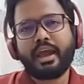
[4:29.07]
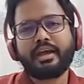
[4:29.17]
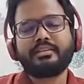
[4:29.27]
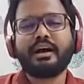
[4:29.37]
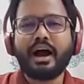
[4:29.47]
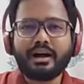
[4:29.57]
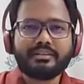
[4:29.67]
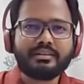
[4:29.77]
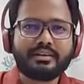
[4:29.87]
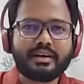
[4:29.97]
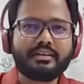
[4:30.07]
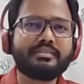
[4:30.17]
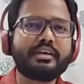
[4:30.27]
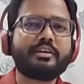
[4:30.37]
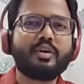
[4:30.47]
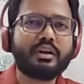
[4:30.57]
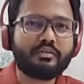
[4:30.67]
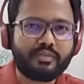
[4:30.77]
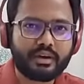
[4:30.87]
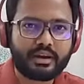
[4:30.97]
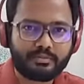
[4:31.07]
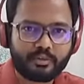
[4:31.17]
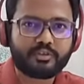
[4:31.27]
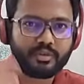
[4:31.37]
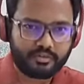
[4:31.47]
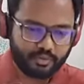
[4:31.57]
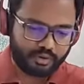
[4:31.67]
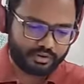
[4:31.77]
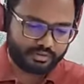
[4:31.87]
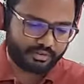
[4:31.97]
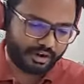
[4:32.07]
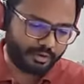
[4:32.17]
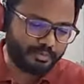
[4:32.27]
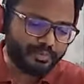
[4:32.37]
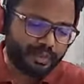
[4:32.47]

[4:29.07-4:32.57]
And the other is endodontic flare-up, which we'll focus now.